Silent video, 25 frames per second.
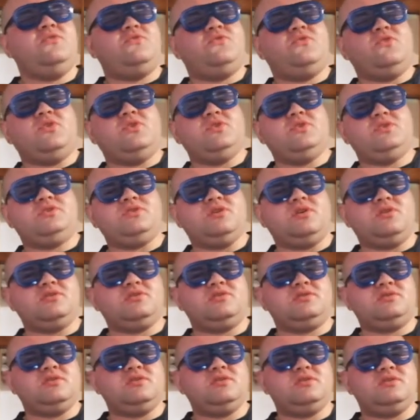for the
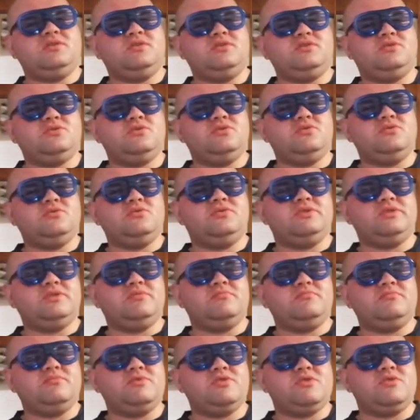Doctor to
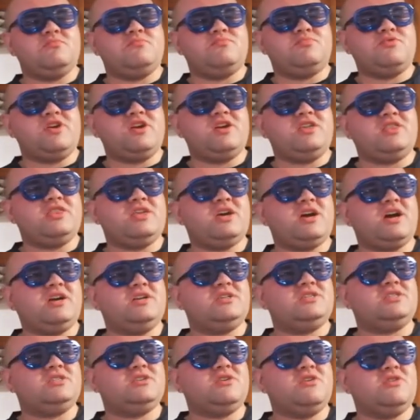break the
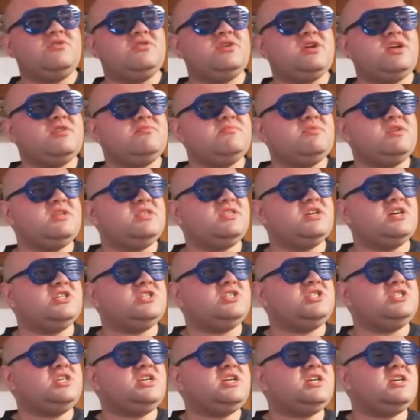ice on Amy that
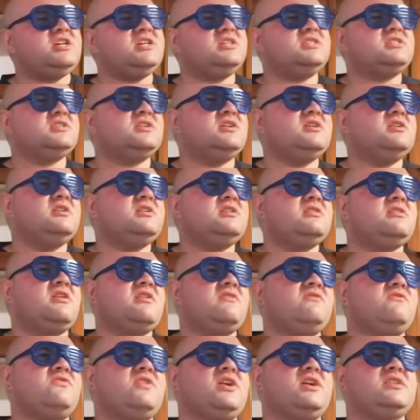she is
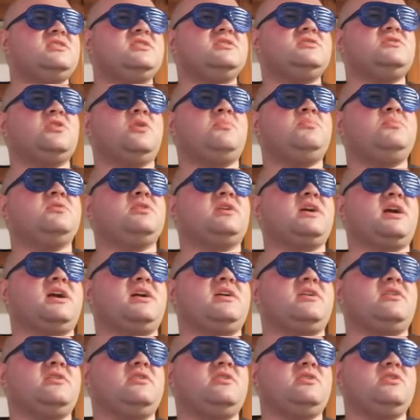in fact a
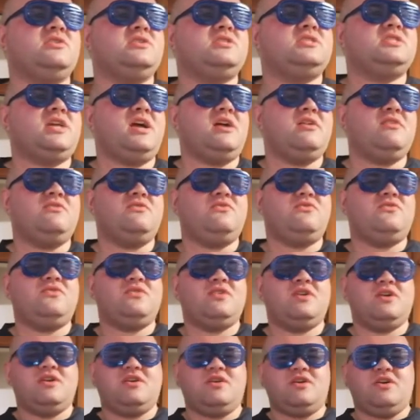doppelganger herself,
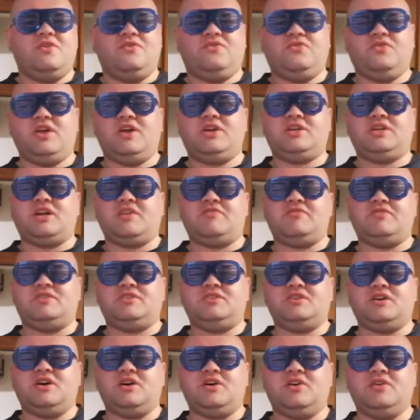a flesh
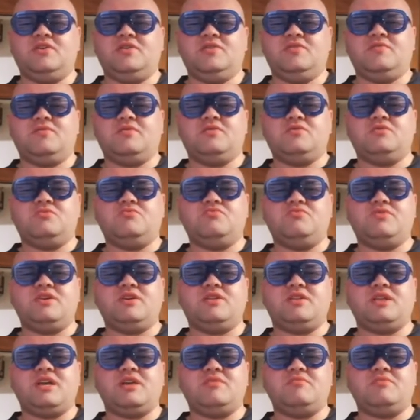avatar, and the
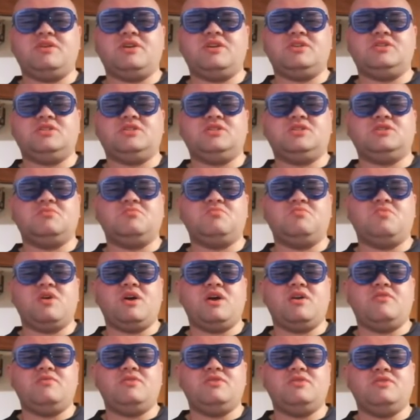real Amy is
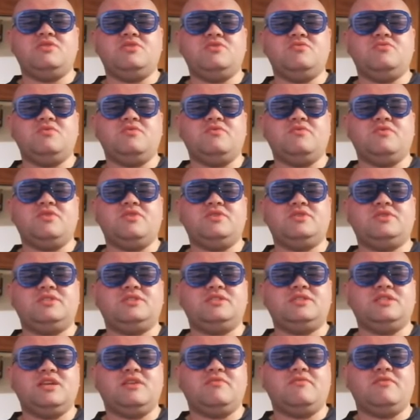somewhere in the
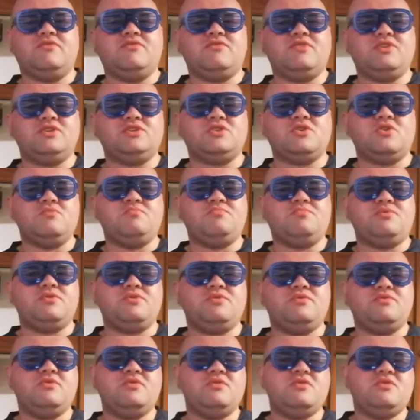universe, leaving things
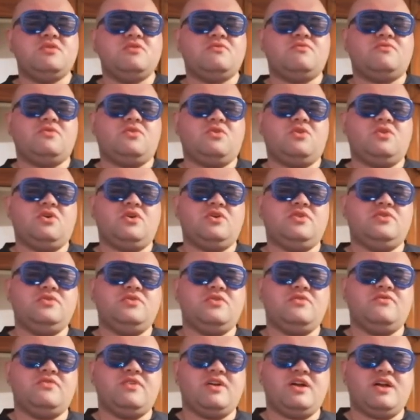open for
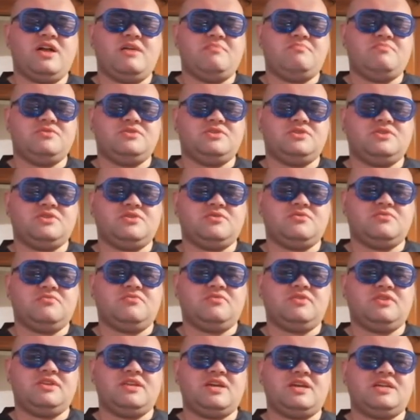another episode,
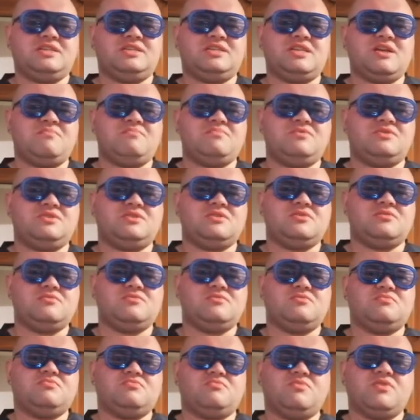for the next
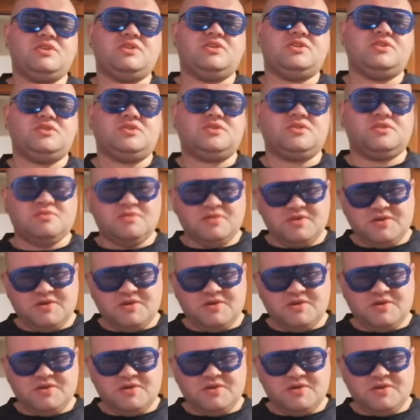episode, which